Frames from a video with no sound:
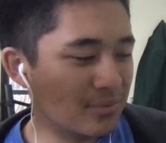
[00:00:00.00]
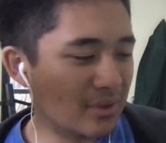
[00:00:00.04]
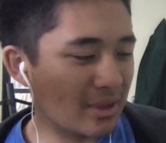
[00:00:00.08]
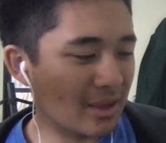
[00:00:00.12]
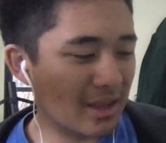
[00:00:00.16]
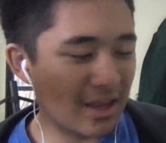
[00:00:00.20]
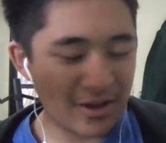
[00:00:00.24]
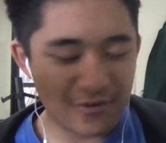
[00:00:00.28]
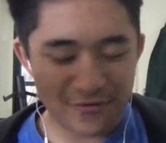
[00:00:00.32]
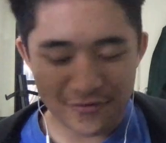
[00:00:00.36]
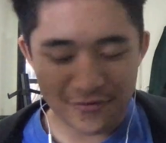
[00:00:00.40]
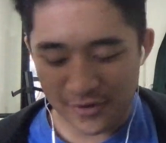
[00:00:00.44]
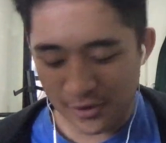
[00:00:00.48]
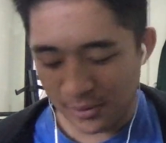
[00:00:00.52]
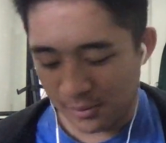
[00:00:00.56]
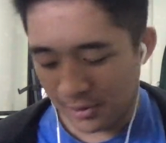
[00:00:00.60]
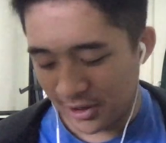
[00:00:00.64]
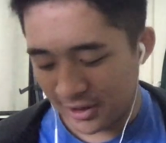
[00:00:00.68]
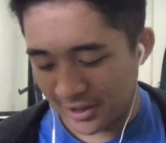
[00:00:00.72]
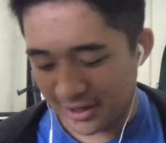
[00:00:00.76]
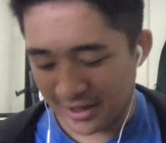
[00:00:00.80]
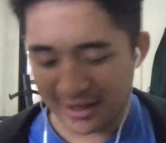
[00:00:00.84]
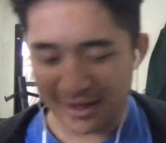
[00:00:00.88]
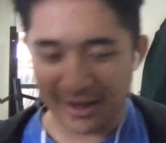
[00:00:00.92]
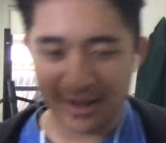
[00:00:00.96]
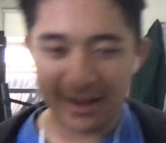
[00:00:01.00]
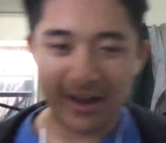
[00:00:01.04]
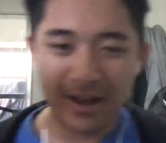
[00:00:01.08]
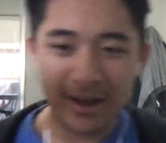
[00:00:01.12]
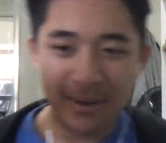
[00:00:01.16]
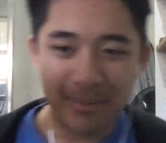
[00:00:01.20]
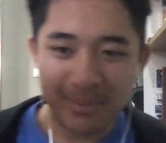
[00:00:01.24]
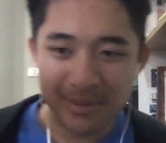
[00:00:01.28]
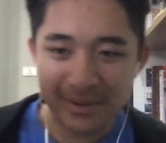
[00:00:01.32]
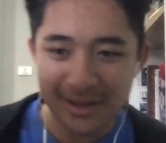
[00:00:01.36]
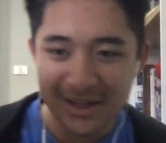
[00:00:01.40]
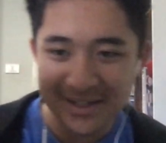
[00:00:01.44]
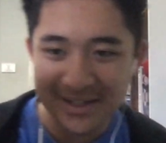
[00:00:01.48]
If you want it,
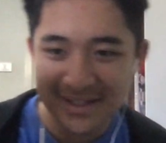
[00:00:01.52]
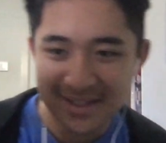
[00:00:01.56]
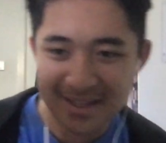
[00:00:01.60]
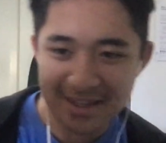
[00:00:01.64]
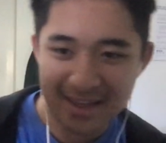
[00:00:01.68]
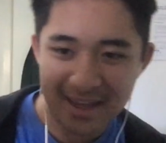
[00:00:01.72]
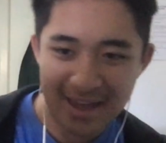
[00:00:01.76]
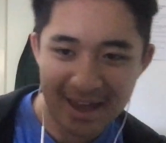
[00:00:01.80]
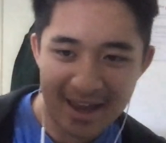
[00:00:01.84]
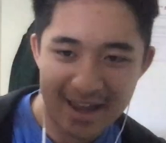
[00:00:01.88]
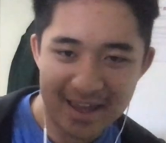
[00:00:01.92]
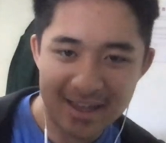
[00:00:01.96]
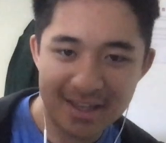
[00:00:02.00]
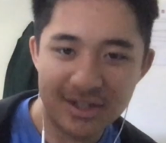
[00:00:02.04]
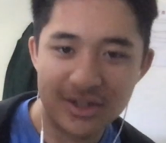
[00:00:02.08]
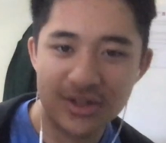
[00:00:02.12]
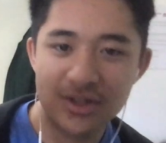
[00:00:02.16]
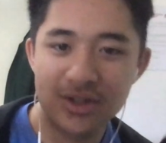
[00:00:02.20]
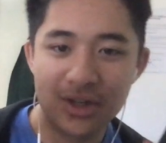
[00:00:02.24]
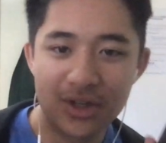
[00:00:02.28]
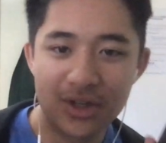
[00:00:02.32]
plus the case,